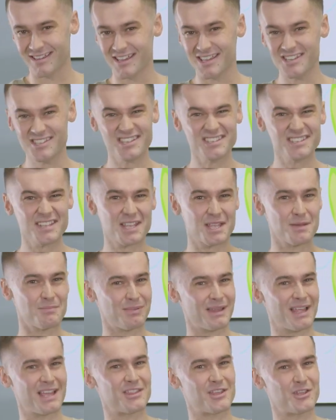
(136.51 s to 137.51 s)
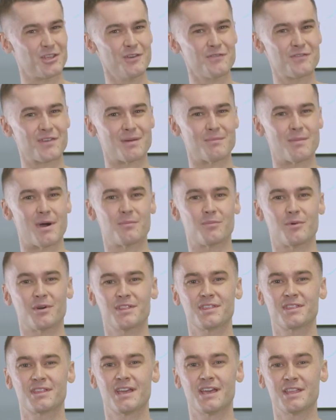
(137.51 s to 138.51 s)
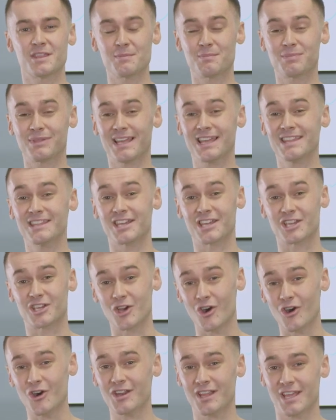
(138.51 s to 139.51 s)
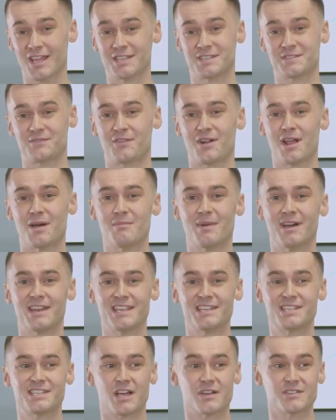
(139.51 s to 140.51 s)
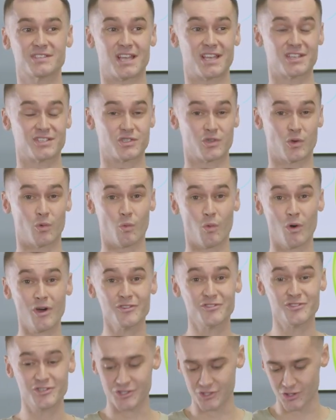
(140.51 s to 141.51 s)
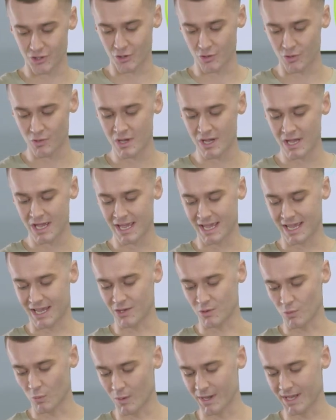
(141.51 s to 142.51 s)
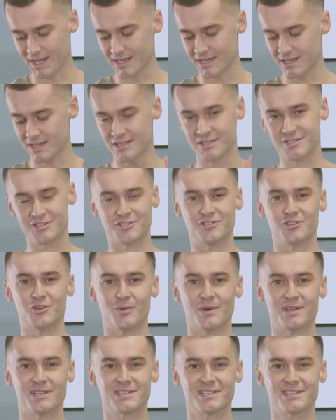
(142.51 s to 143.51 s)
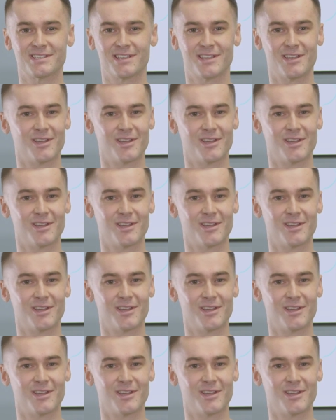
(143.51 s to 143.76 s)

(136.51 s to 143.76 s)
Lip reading: And just like a plan that you've come up with, the plan that God has for our money tells us what to do and when to do it.